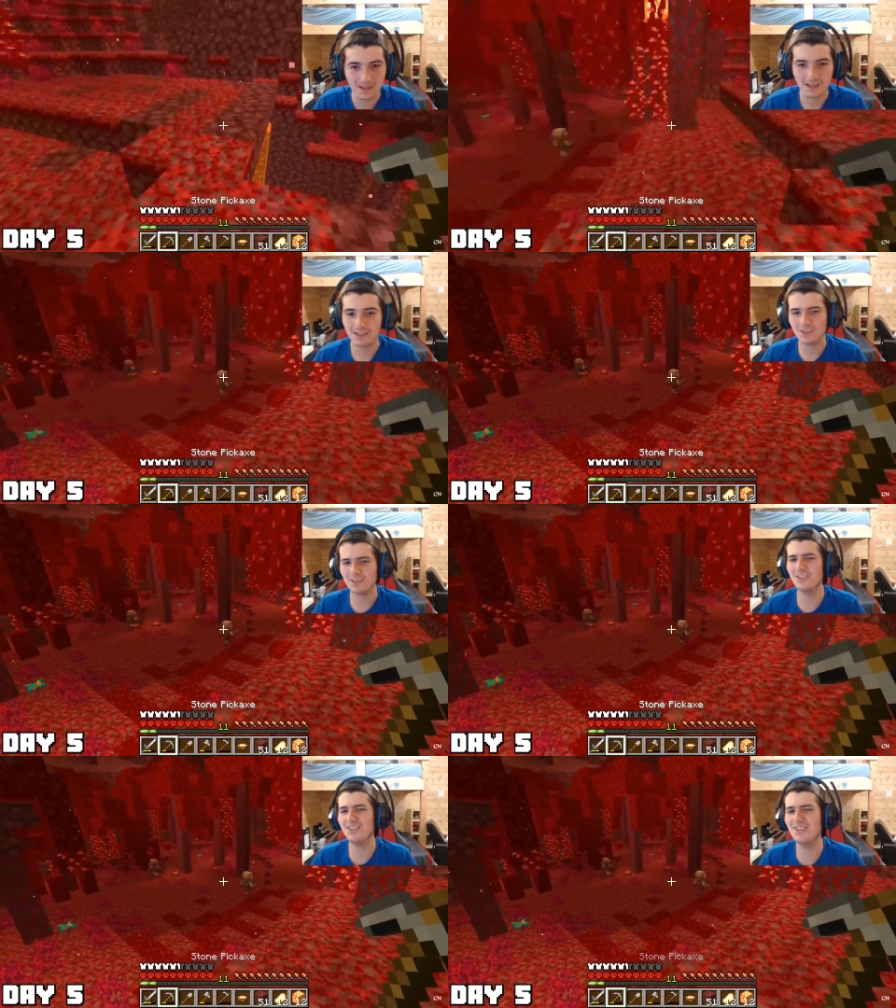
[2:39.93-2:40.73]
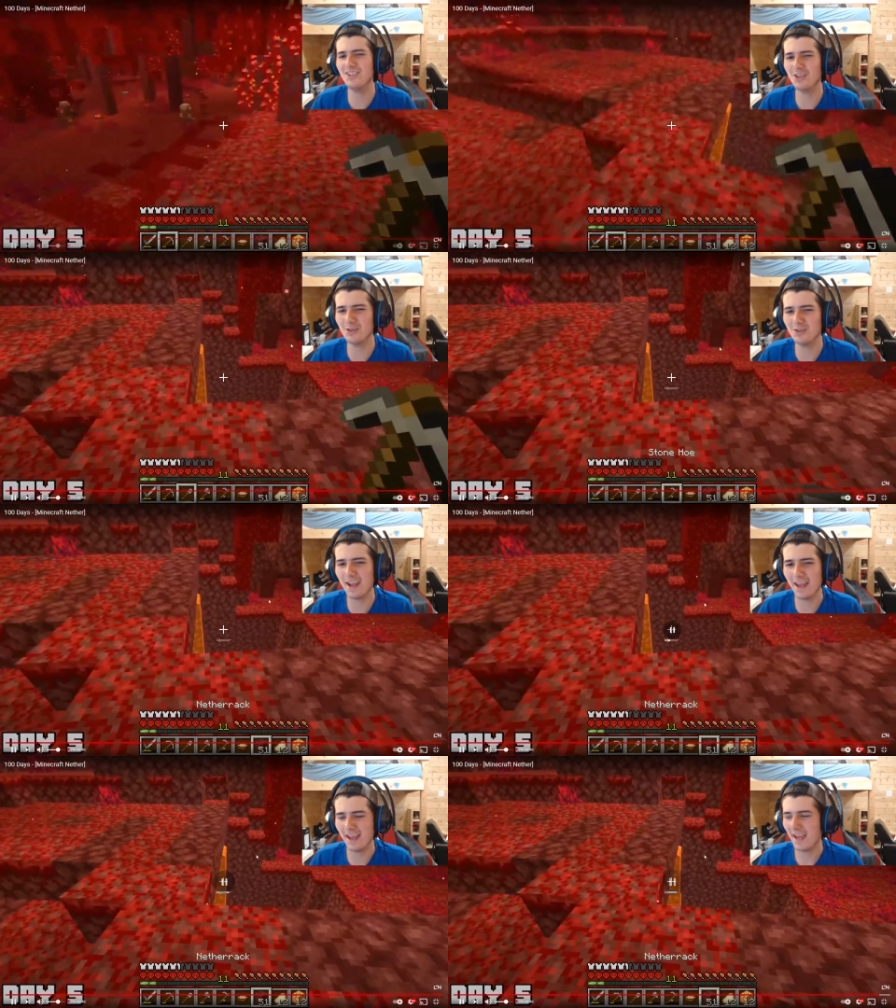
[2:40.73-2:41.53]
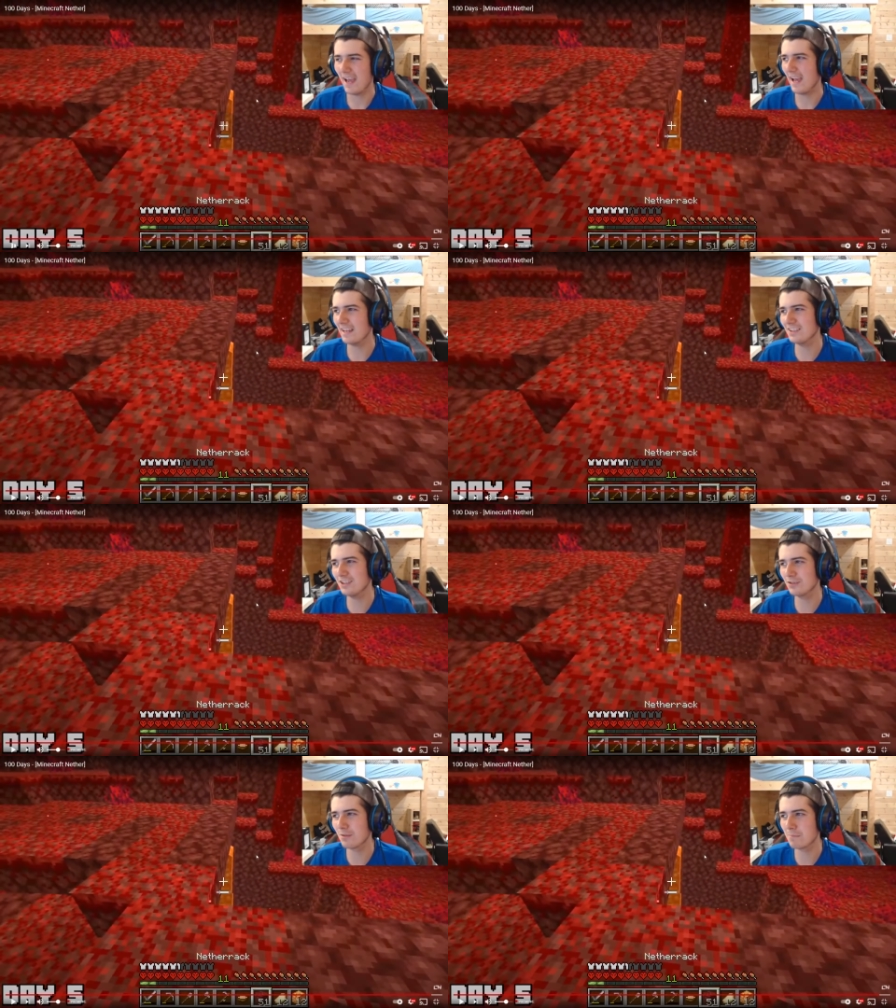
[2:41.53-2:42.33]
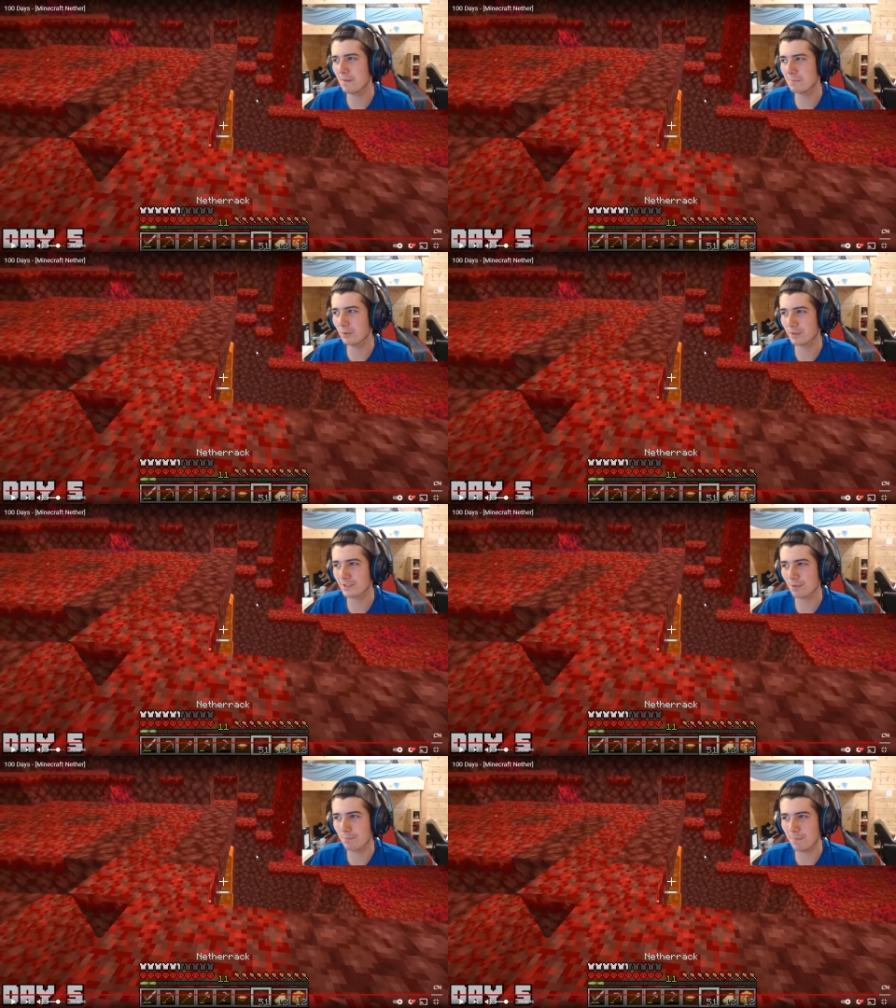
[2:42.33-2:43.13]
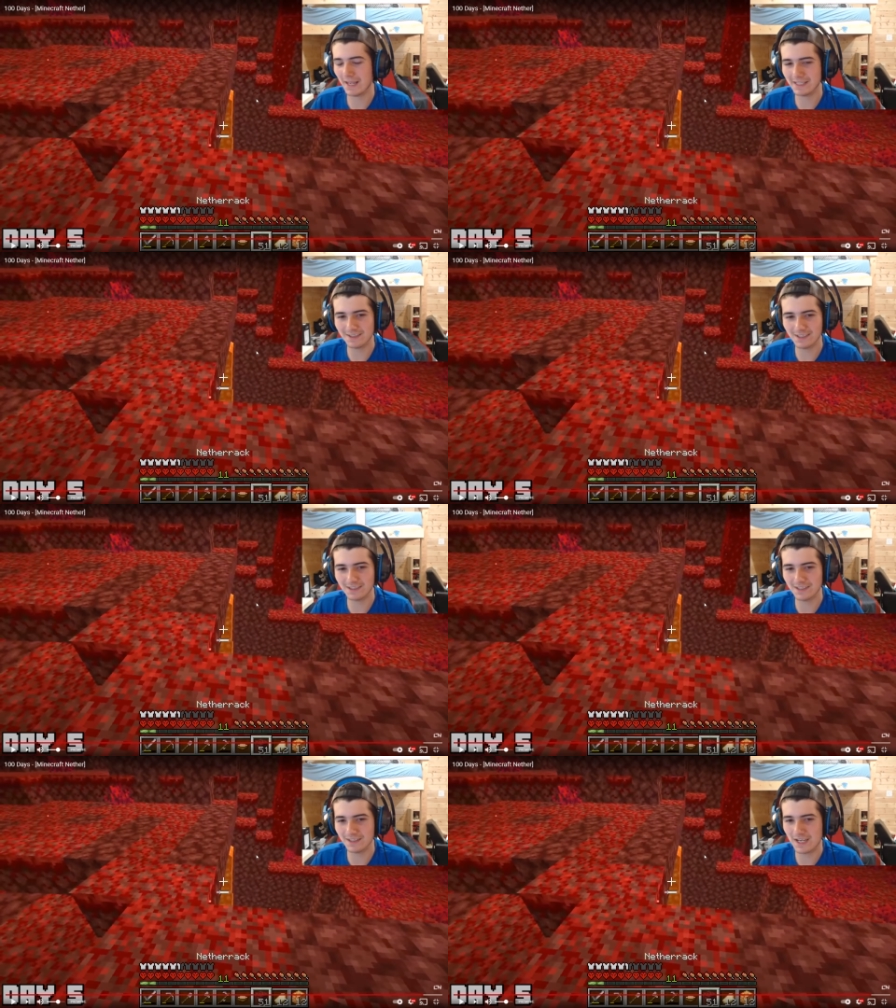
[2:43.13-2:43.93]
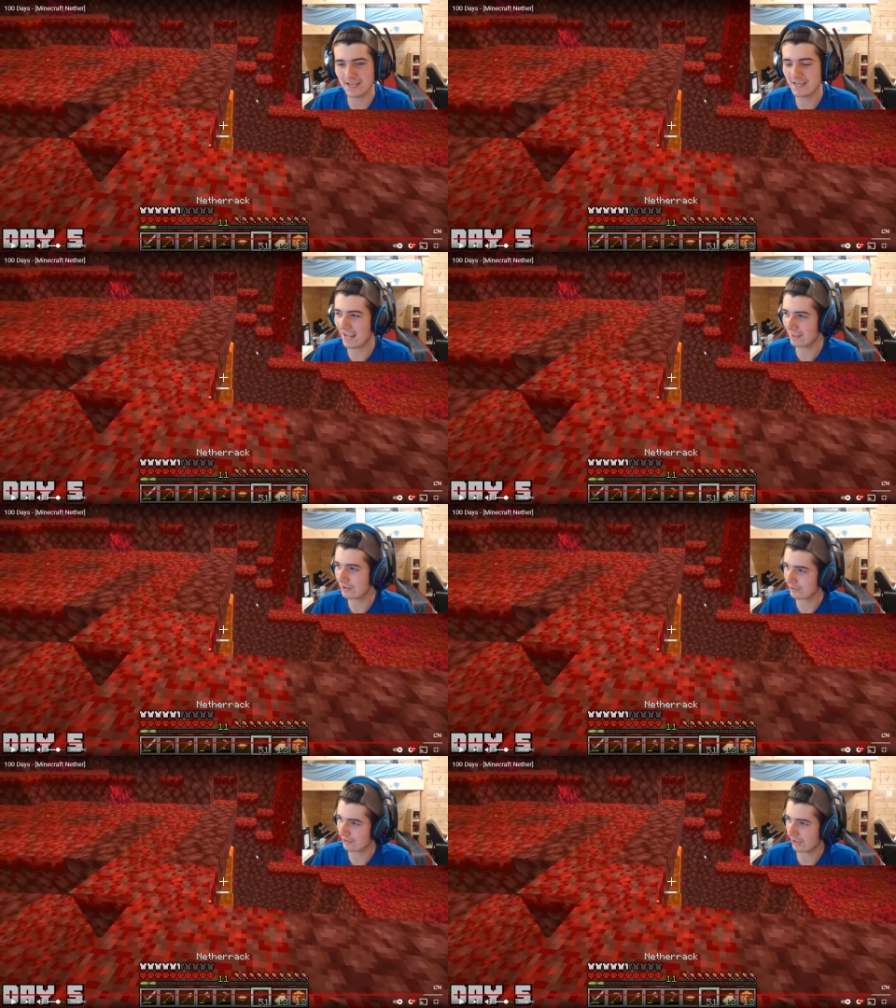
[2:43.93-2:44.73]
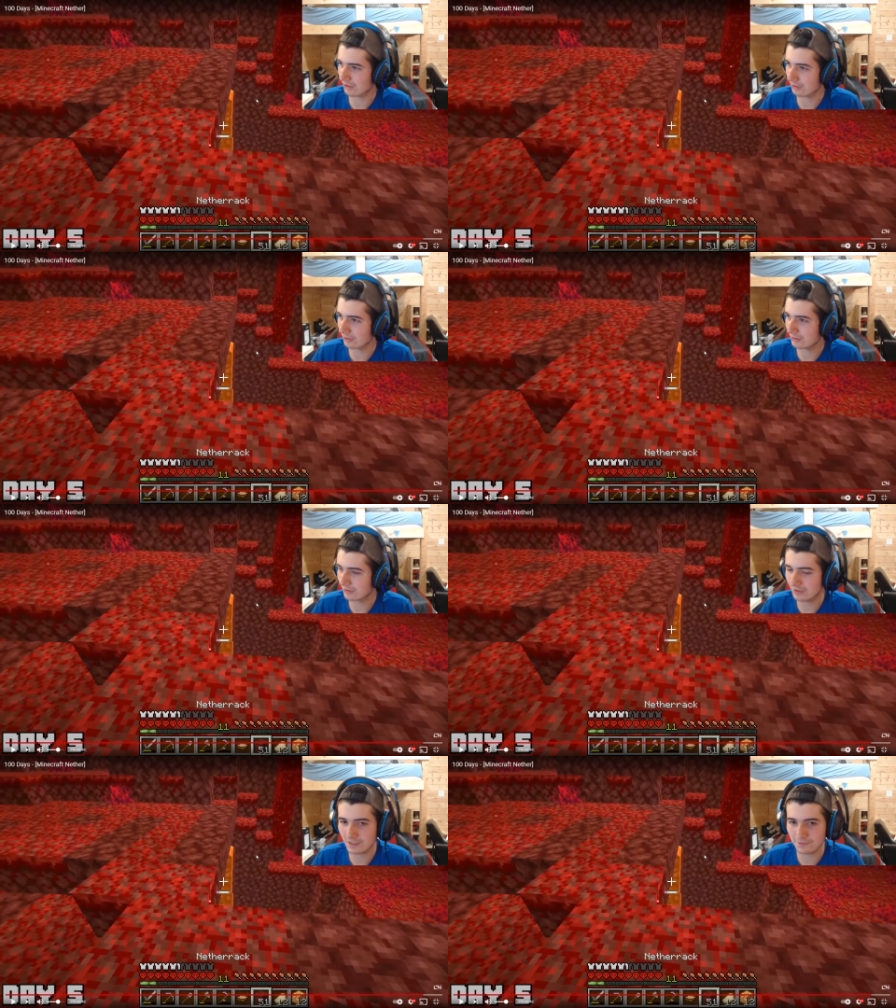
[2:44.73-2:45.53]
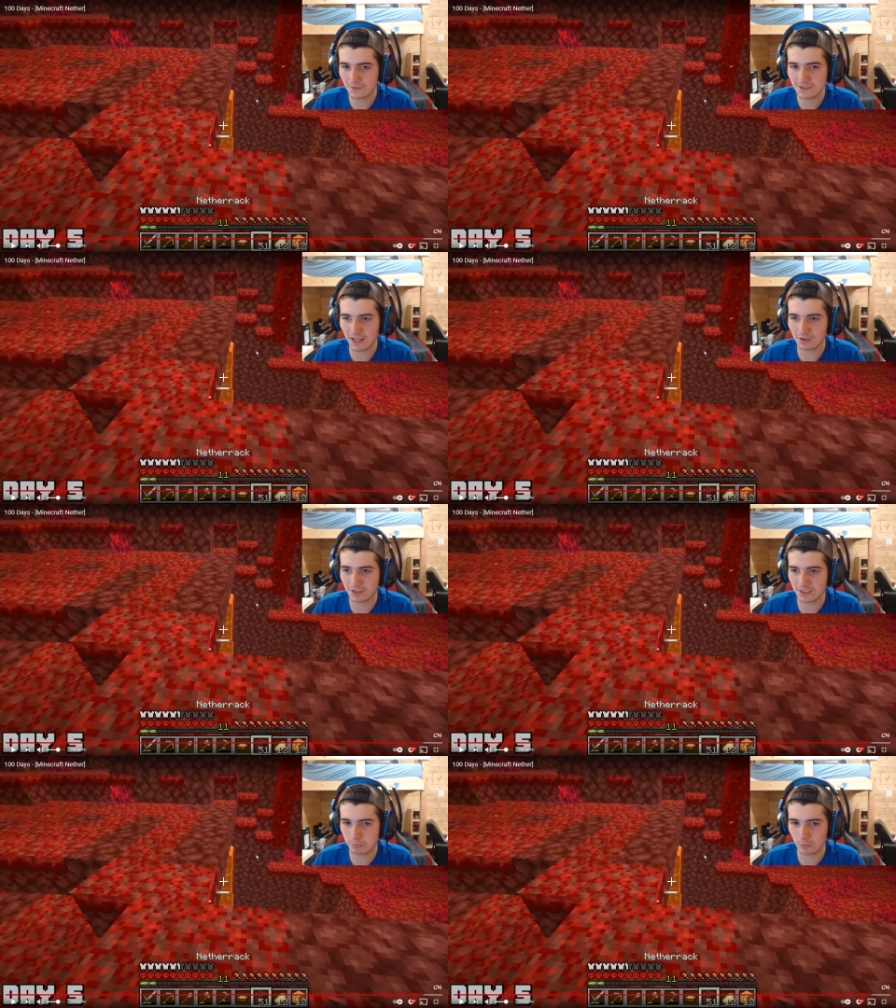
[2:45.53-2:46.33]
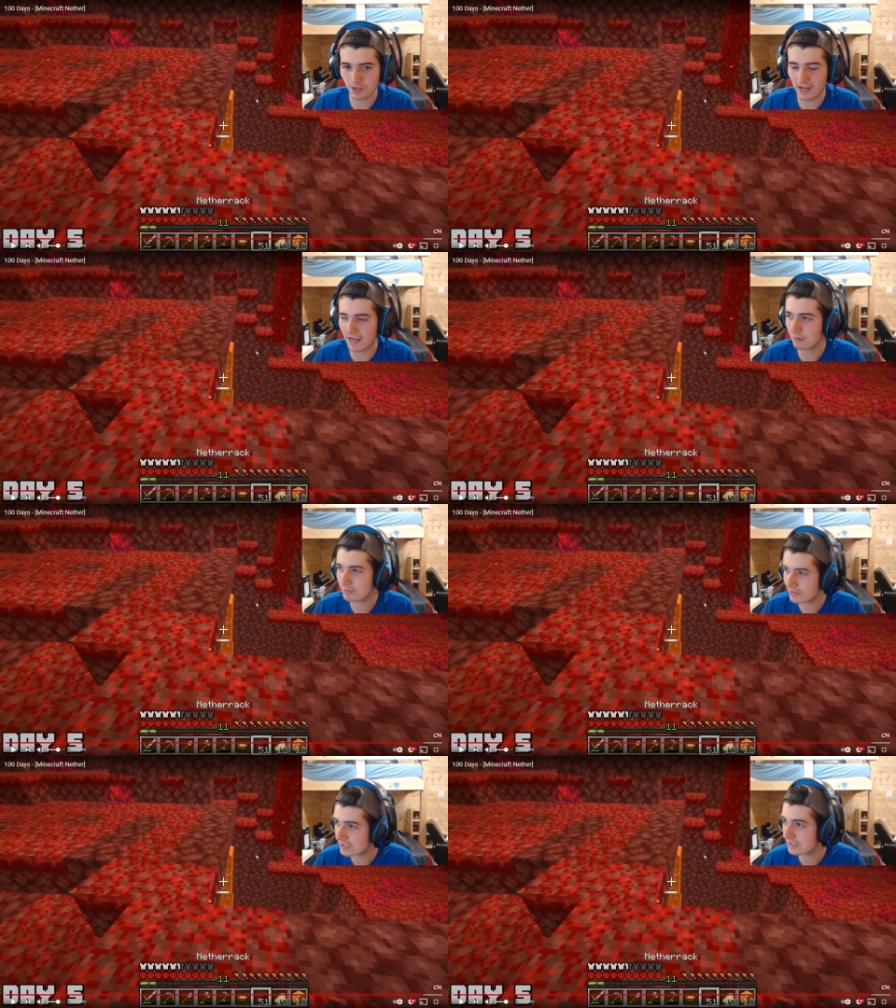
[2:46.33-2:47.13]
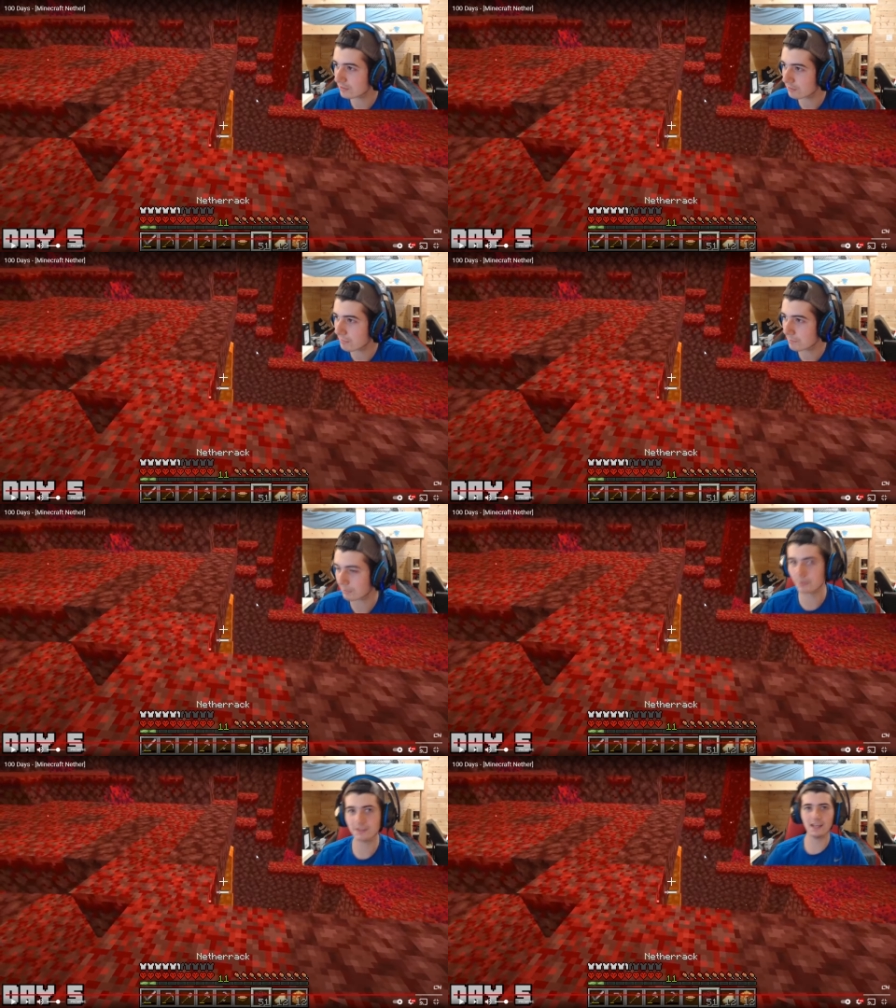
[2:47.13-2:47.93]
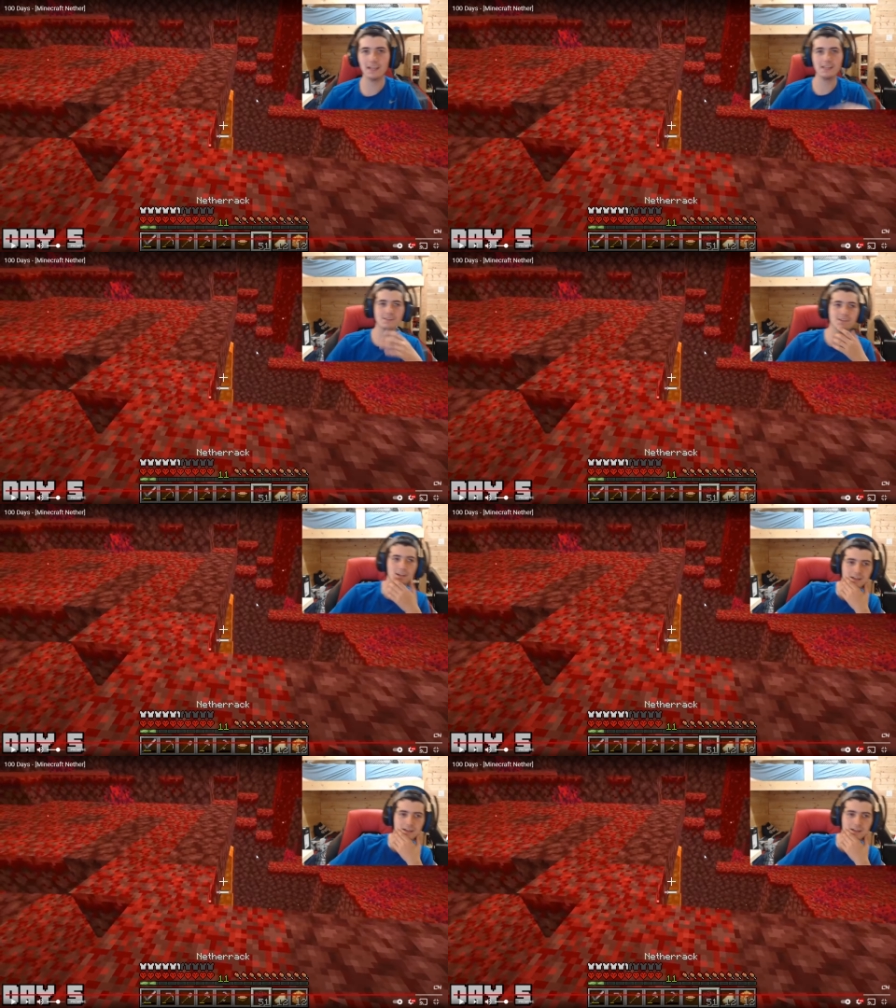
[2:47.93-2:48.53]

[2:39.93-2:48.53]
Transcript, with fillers: into. The trees dude, were pretty over. How do you remember where your base is in the nether, though? If he's out exploring, how is he gonna remember where that is?